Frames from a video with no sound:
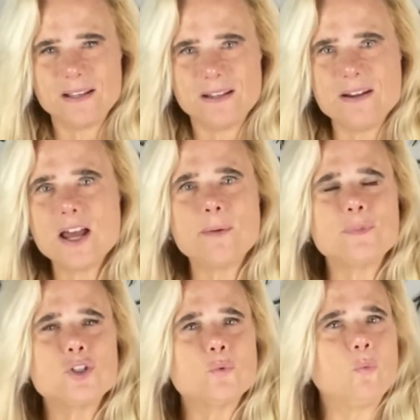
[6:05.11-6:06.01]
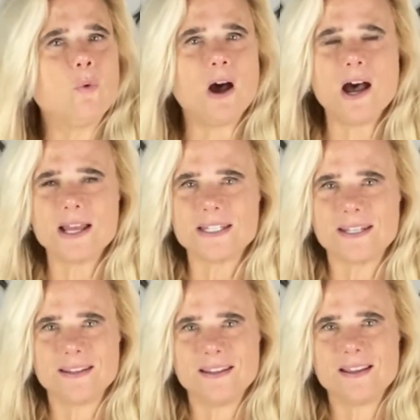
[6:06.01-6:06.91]
Numb to what?
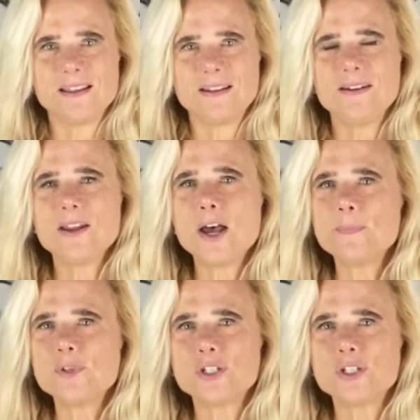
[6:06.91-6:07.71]
Numb